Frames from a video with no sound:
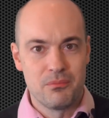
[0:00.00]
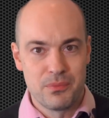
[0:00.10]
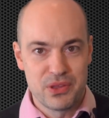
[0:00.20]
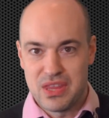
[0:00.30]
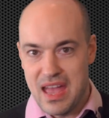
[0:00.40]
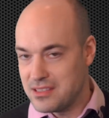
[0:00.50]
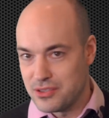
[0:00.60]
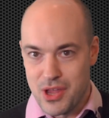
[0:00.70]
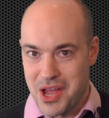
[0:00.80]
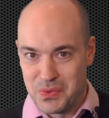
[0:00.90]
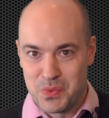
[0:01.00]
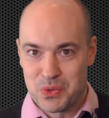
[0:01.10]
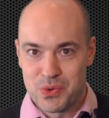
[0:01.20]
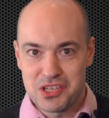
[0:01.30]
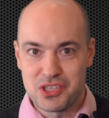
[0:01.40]
But that's not
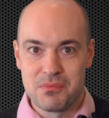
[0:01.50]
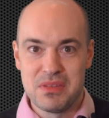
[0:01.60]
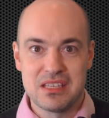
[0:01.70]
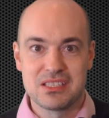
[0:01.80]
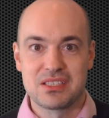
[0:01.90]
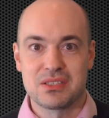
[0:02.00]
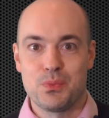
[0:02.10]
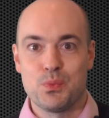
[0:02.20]
what Russia means